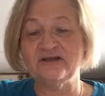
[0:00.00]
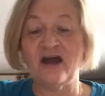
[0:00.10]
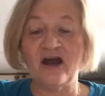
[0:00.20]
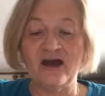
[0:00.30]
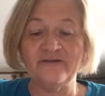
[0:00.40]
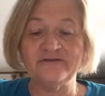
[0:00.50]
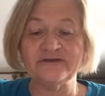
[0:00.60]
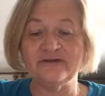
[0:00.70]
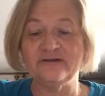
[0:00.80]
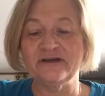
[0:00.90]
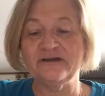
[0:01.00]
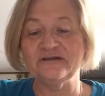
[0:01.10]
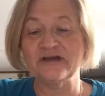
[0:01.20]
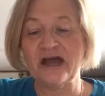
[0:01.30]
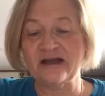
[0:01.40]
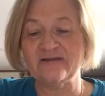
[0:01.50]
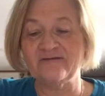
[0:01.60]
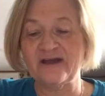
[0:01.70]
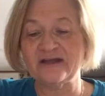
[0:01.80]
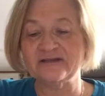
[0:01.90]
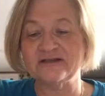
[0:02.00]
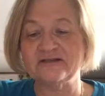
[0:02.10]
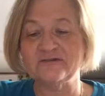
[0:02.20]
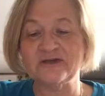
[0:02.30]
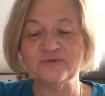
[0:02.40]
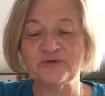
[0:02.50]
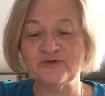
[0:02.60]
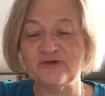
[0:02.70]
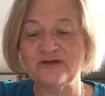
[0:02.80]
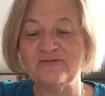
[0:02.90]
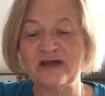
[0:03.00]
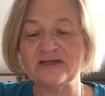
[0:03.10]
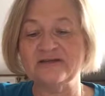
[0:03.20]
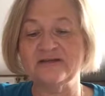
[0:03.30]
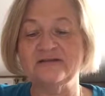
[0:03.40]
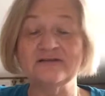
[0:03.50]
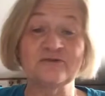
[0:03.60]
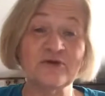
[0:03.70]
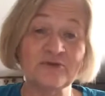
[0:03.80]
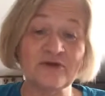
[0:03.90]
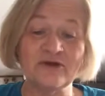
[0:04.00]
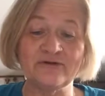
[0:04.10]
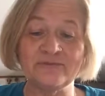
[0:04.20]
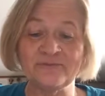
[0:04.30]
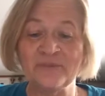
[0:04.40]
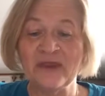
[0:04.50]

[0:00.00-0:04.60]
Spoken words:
coughs, urinary tract infections, respiratory infections, sore throat,